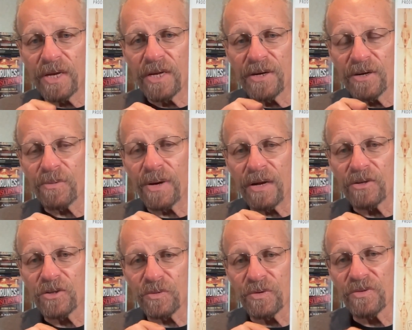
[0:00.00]
in and
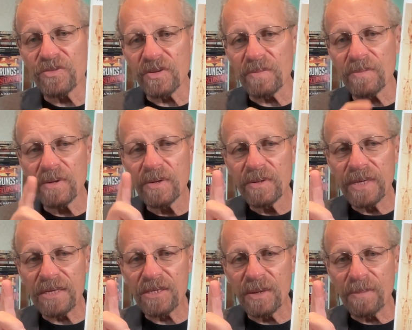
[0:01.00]
around Jerusalem.
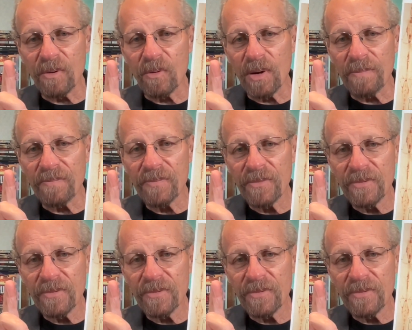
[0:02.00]
That's number one.